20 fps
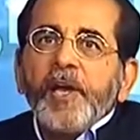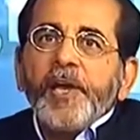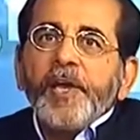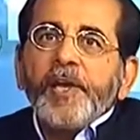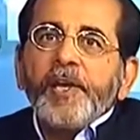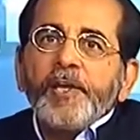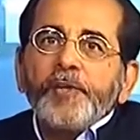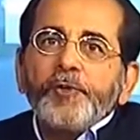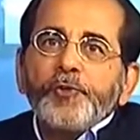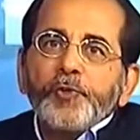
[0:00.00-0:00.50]

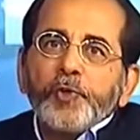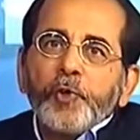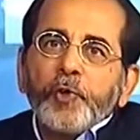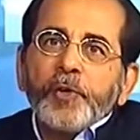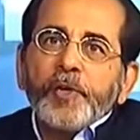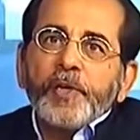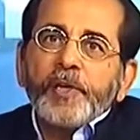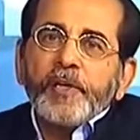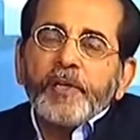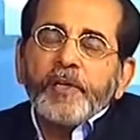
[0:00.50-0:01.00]
in
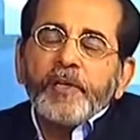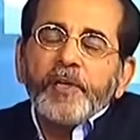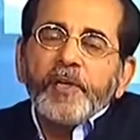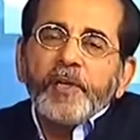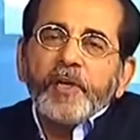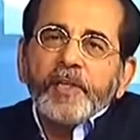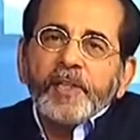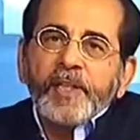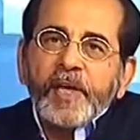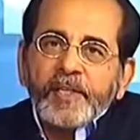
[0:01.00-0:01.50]
ensuring
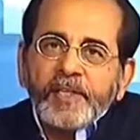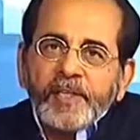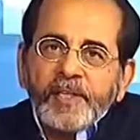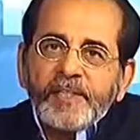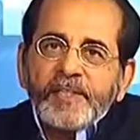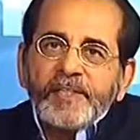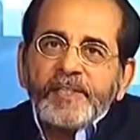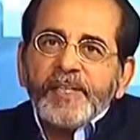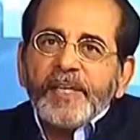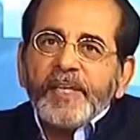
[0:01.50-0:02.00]
that
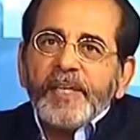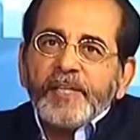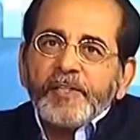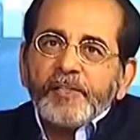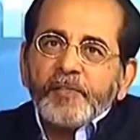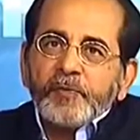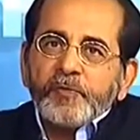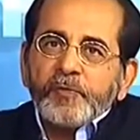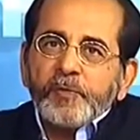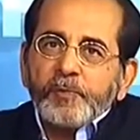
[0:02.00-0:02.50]
these sea
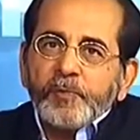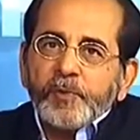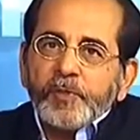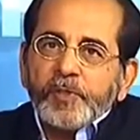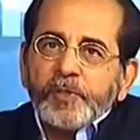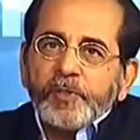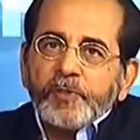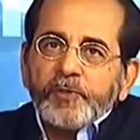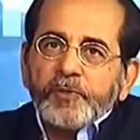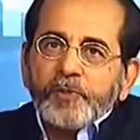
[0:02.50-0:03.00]
lanes of
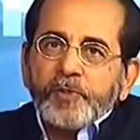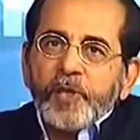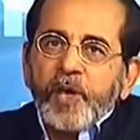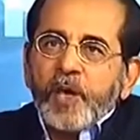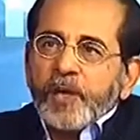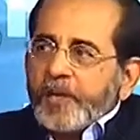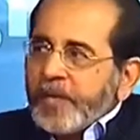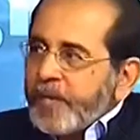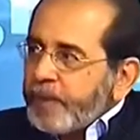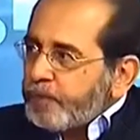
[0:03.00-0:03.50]
communication
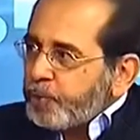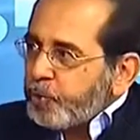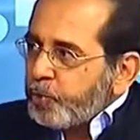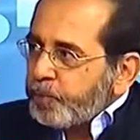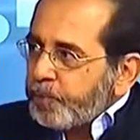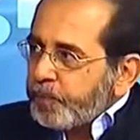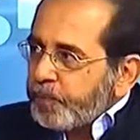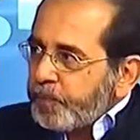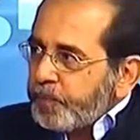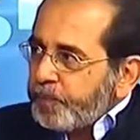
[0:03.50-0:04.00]
are kept
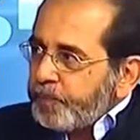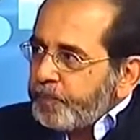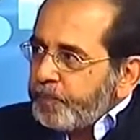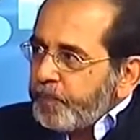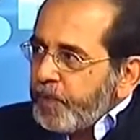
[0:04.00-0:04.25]
open.